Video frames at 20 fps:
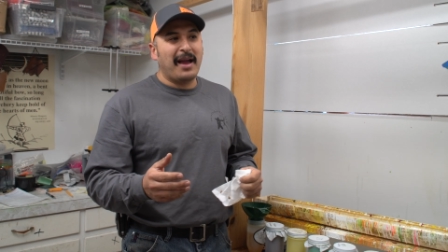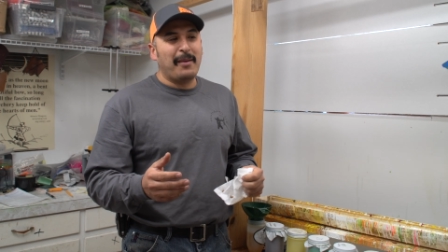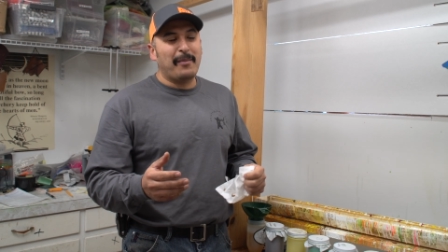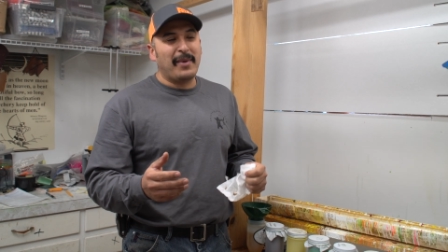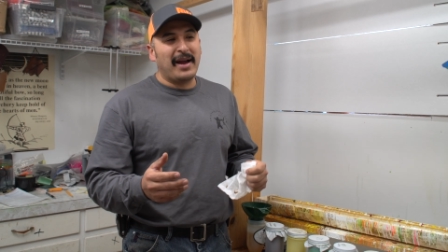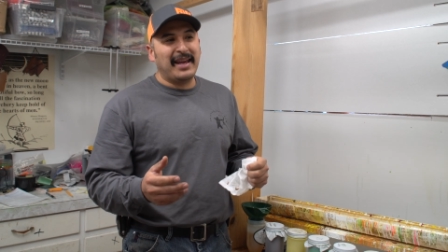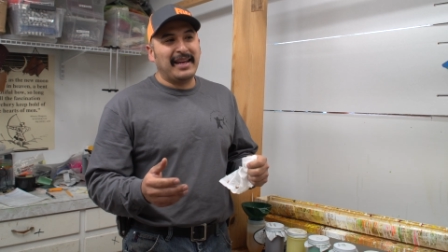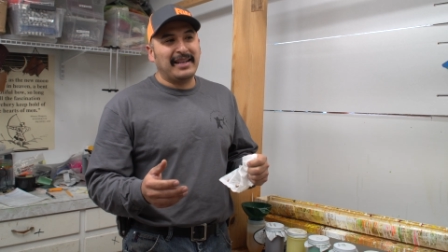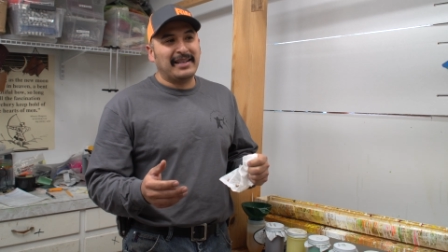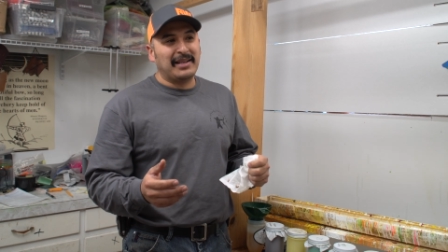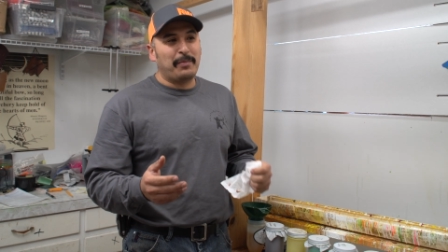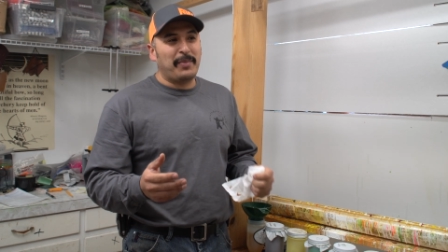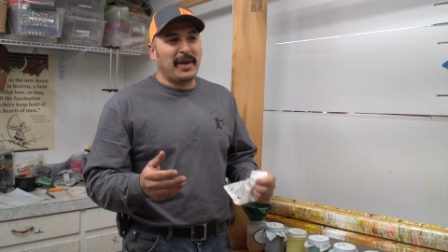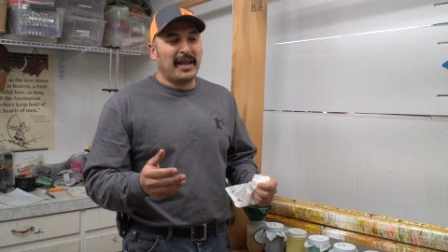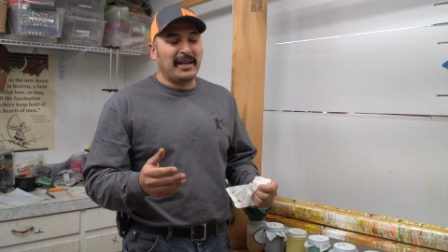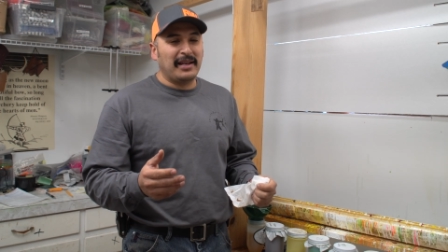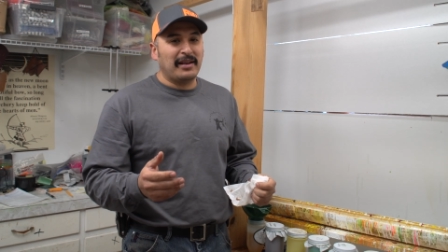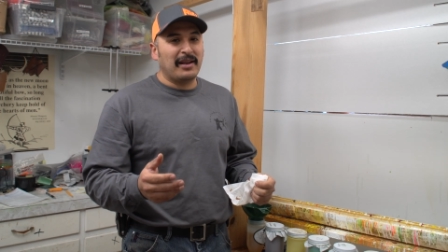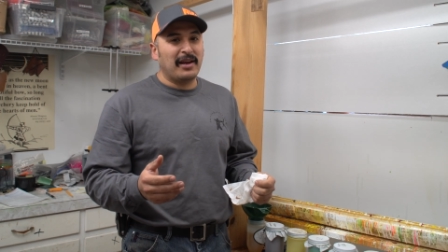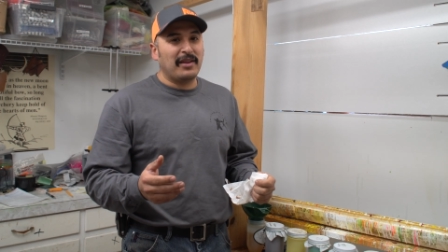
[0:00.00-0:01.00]
I might,
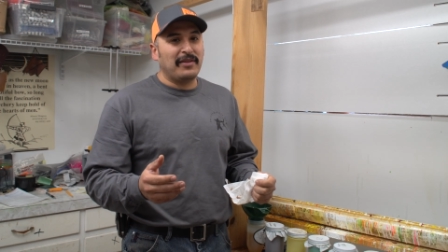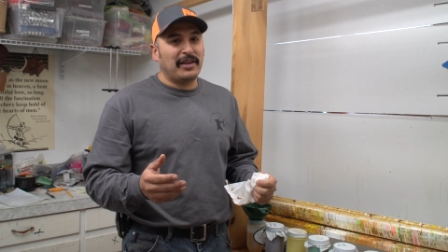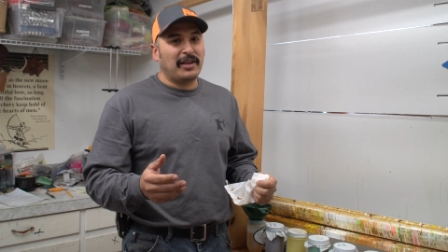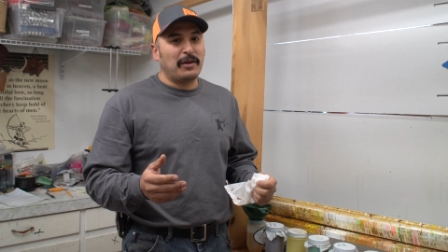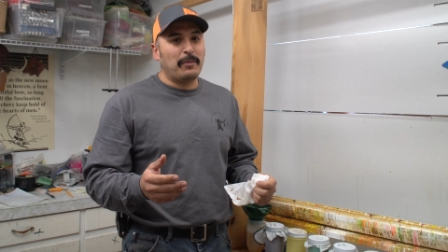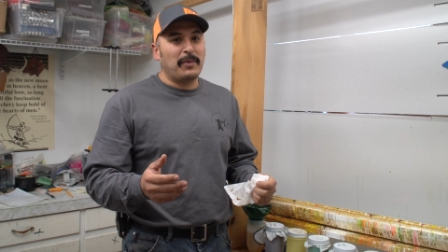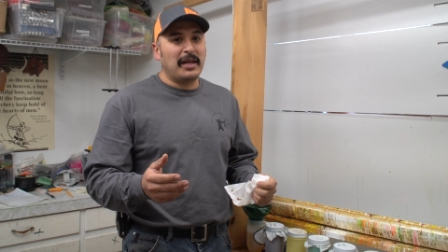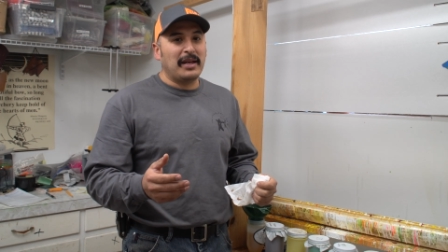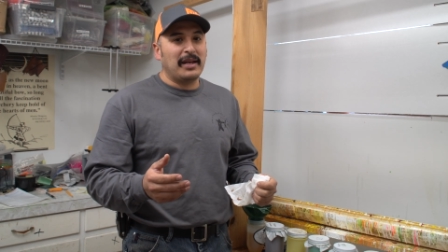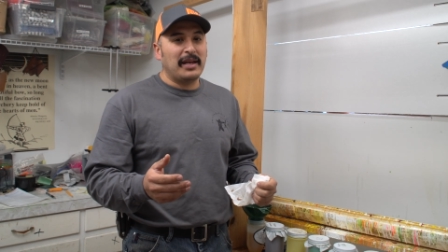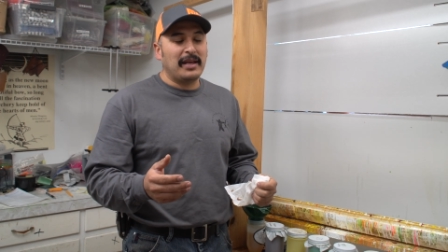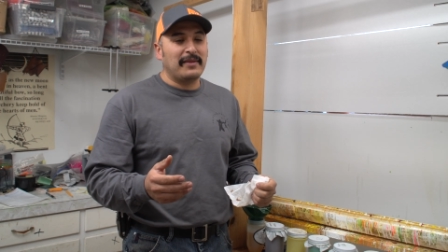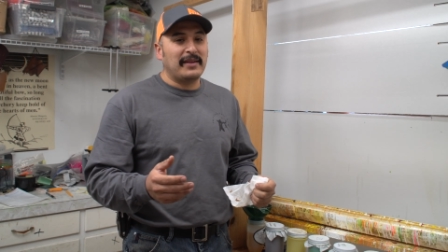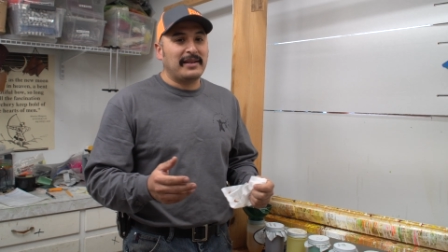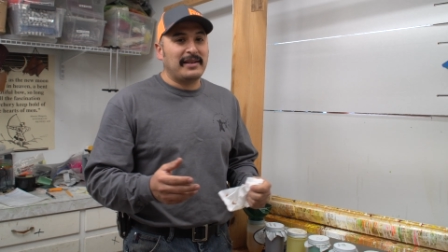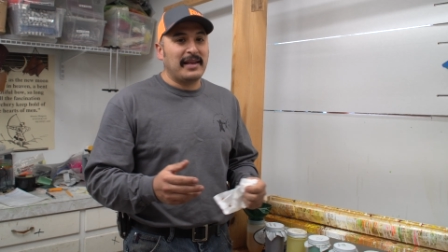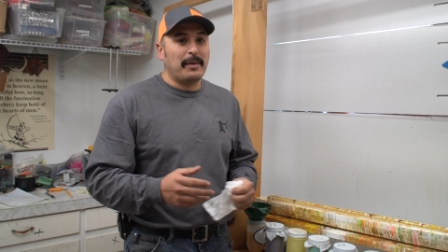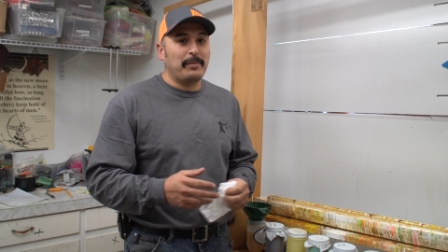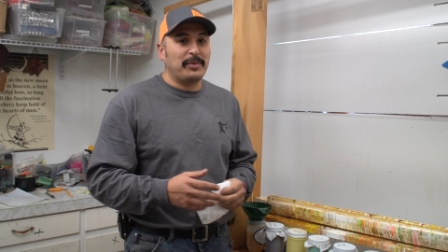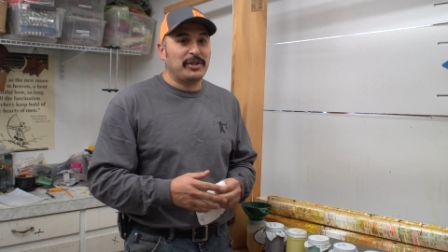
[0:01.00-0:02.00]
depending on the humidity and
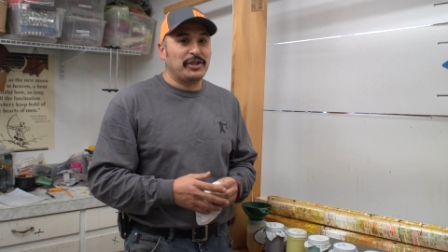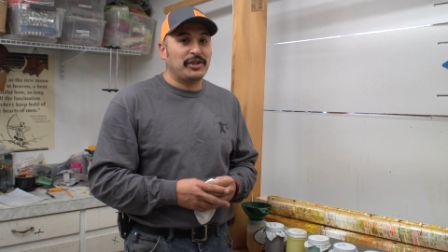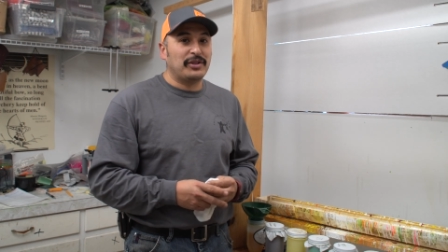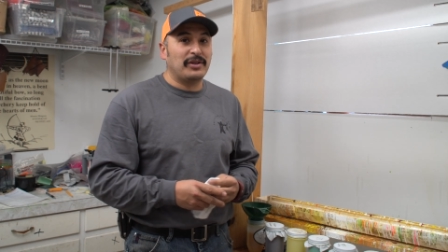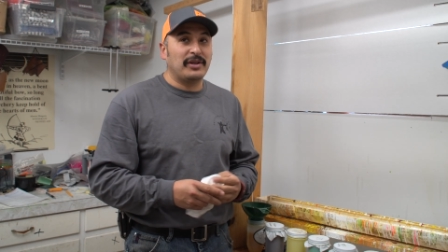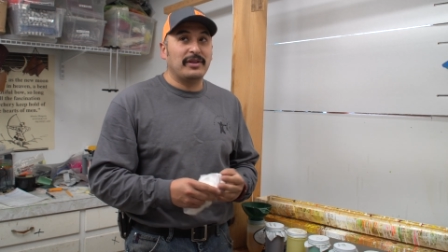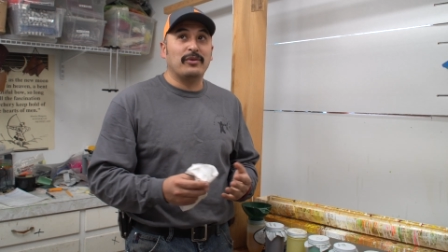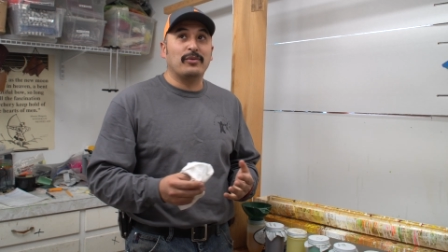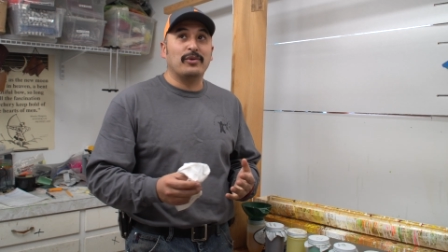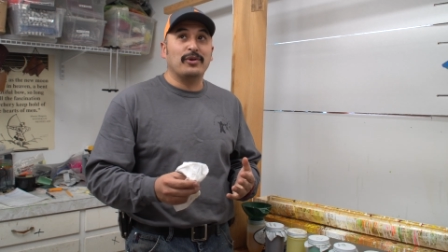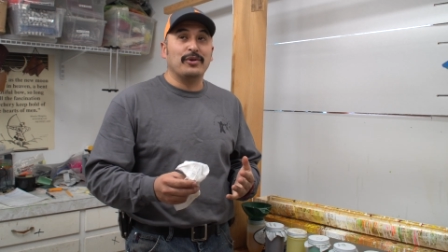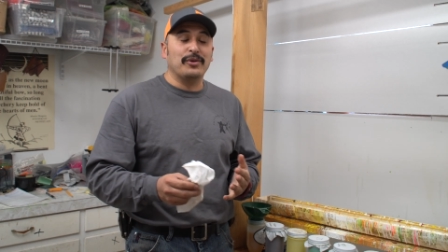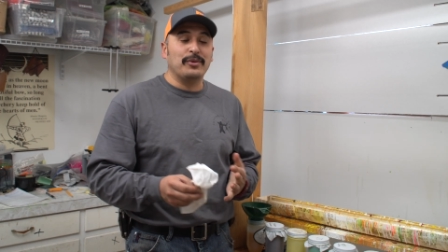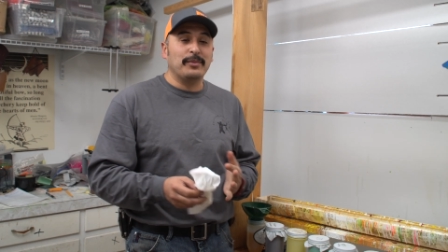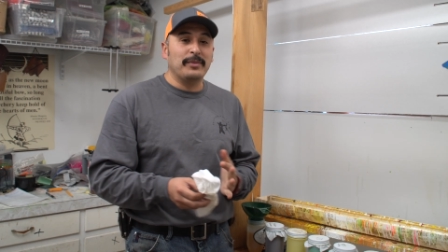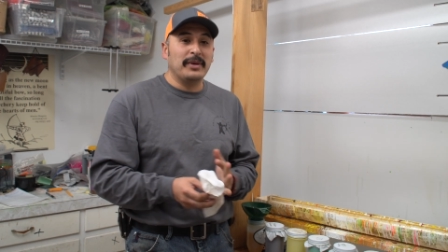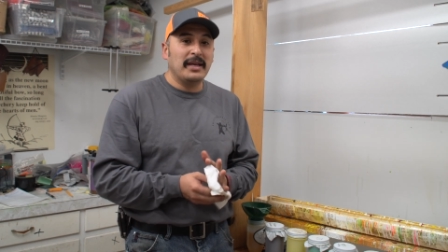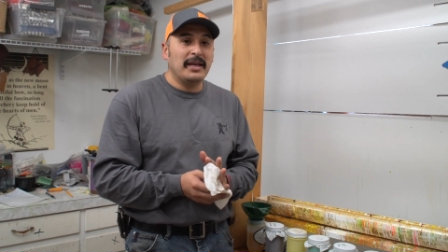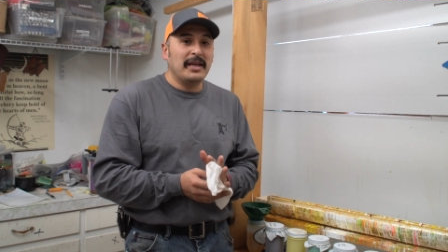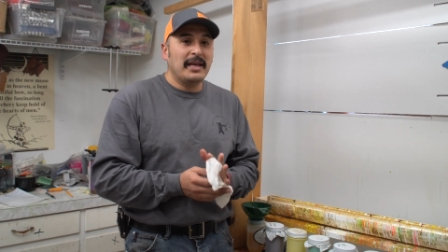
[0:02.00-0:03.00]
the temperature in the
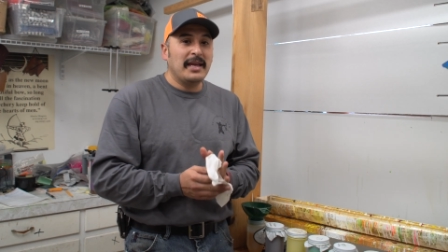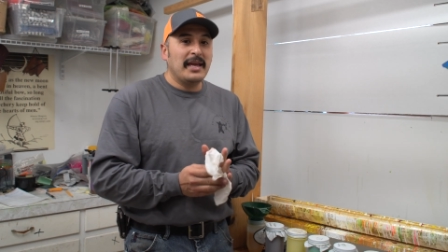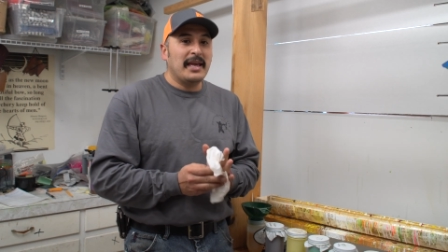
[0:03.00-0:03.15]
room,